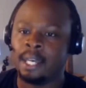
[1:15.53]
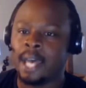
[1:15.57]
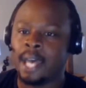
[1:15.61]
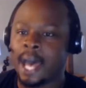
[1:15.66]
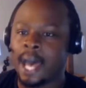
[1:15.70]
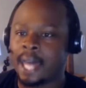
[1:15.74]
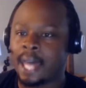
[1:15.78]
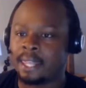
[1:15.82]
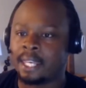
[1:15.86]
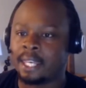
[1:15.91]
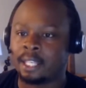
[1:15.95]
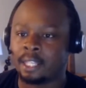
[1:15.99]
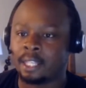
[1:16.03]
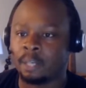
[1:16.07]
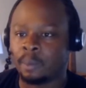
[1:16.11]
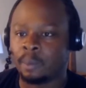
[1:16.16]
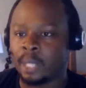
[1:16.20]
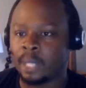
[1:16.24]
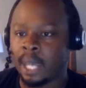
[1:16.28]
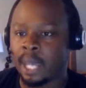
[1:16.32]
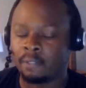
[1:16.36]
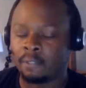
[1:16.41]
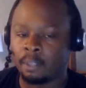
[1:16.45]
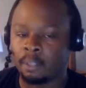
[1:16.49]
I think that we
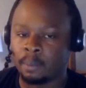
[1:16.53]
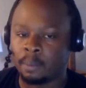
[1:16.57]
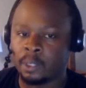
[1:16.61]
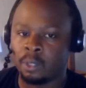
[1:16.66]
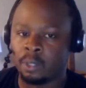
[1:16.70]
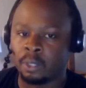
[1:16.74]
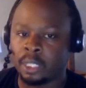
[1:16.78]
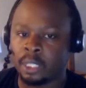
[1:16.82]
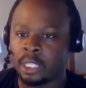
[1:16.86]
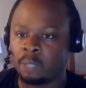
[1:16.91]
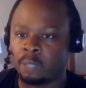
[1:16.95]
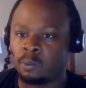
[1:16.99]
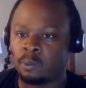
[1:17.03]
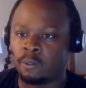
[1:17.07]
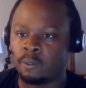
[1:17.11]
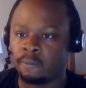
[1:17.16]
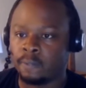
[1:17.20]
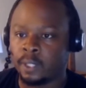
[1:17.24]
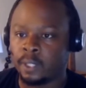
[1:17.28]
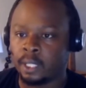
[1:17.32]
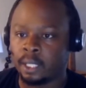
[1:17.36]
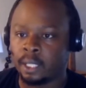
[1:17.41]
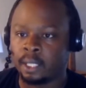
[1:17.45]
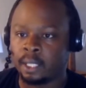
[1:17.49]
have to be on equal
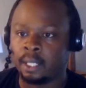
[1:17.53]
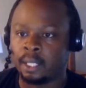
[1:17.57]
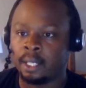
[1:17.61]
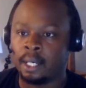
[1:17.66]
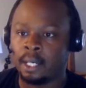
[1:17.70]
footing.